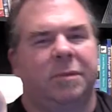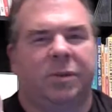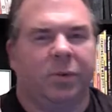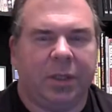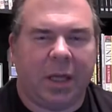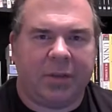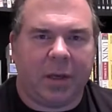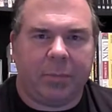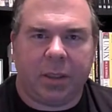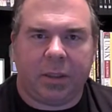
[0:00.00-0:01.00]
it's really not
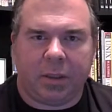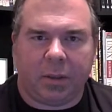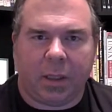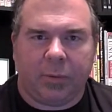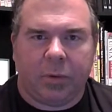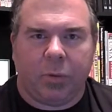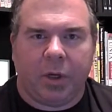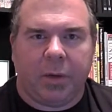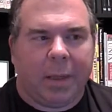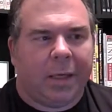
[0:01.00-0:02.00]
that big a deal. I wouldn't
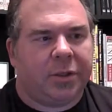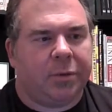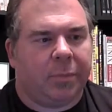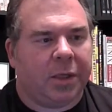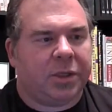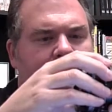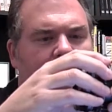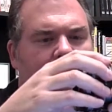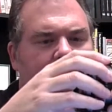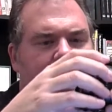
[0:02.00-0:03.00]
worry about it too much.
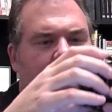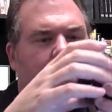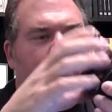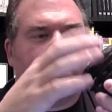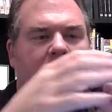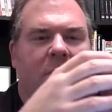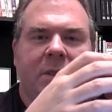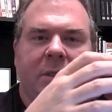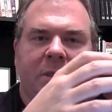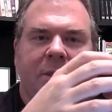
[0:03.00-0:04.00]
So
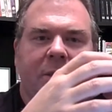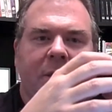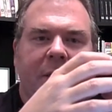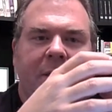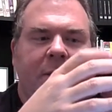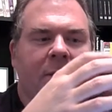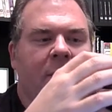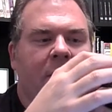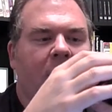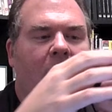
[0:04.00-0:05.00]
this looks good,
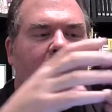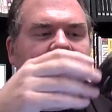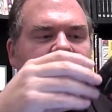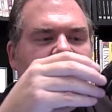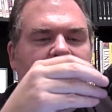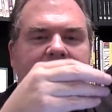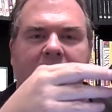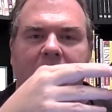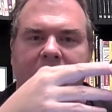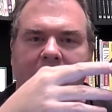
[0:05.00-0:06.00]
even if there is a
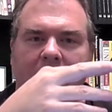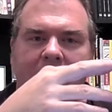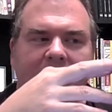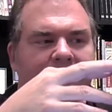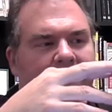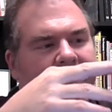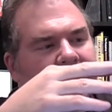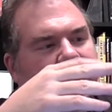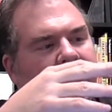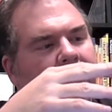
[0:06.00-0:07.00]
little dust, even if
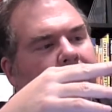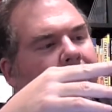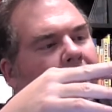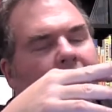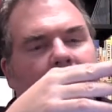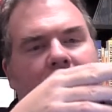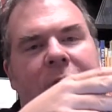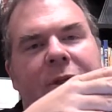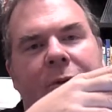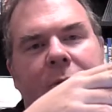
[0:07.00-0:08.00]
there's a little mar or
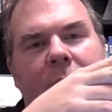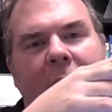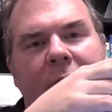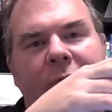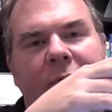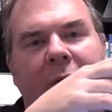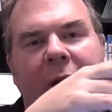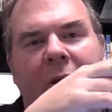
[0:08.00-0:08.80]
two on the front